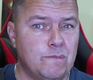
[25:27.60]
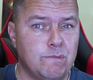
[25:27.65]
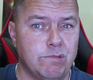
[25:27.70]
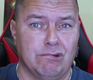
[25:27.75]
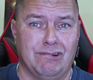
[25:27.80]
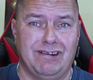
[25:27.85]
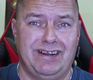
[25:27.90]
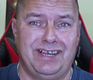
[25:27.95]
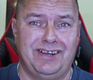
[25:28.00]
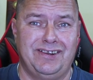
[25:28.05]

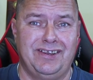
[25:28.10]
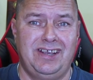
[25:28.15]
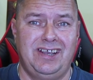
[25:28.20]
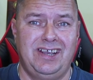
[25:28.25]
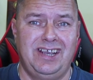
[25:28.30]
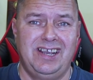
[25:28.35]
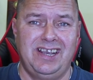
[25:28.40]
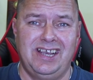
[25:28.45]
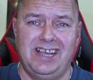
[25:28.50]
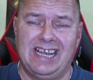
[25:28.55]
brilliant.
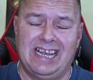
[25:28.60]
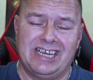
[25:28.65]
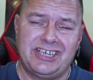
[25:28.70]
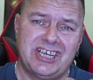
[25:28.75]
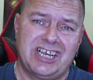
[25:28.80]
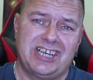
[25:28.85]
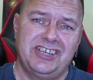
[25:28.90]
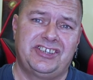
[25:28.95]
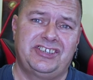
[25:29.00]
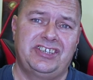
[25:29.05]

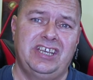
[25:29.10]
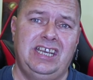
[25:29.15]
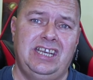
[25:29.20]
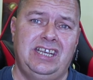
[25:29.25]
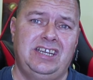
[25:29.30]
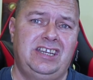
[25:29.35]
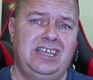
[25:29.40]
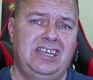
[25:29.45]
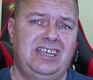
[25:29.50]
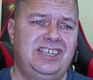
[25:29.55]
As you can
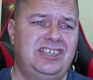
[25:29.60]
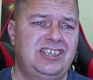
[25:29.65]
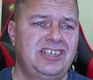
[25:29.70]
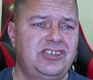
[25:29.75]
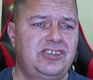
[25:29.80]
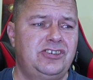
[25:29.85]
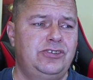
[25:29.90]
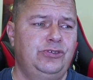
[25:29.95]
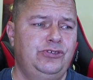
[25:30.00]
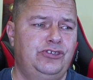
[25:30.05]
see, the
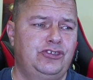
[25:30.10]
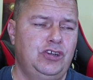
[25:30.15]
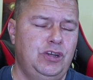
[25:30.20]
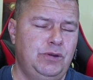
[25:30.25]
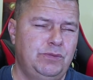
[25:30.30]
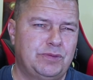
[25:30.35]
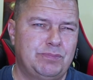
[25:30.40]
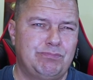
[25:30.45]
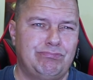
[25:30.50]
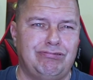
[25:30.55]
digital
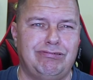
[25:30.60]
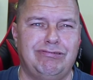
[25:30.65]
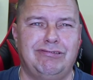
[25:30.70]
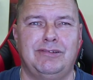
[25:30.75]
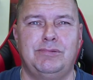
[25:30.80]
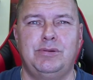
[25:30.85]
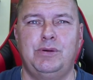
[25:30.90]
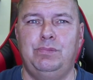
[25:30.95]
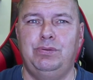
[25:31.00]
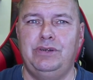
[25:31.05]
zoom's
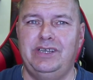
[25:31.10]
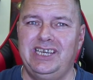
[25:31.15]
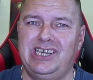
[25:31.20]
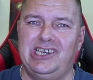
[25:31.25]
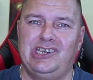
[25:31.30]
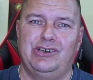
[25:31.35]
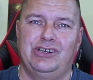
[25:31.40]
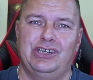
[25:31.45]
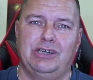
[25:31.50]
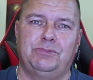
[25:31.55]
probably
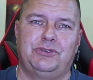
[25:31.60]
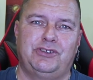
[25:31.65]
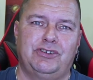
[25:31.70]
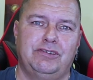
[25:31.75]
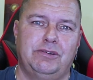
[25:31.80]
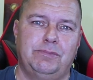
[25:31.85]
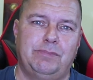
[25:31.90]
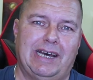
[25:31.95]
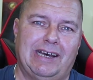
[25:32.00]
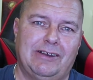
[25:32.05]
good up
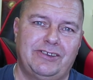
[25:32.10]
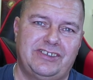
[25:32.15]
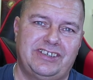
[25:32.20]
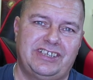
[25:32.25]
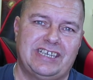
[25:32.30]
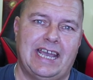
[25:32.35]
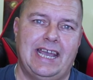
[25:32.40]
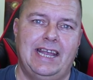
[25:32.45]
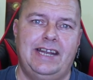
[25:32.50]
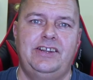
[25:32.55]
to about
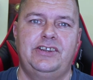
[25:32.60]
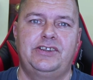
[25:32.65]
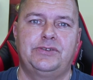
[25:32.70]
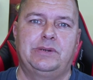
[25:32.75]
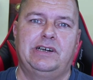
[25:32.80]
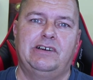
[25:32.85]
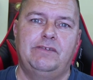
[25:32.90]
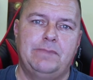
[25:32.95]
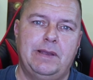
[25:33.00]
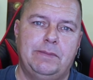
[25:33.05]
10,
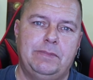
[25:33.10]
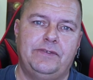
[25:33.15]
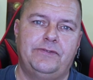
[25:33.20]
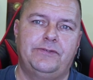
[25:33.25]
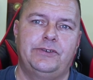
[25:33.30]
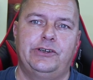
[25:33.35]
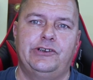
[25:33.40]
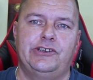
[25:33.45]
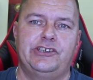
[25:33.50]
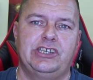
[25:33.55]
12, maybe
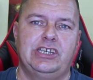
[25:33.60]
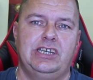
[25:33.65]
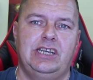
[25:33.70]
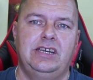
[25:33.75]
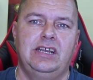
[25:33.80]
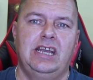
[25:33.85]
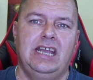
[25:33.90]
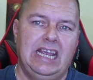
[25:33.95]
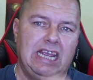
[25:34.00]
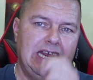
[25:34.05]

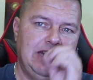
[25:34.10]
13,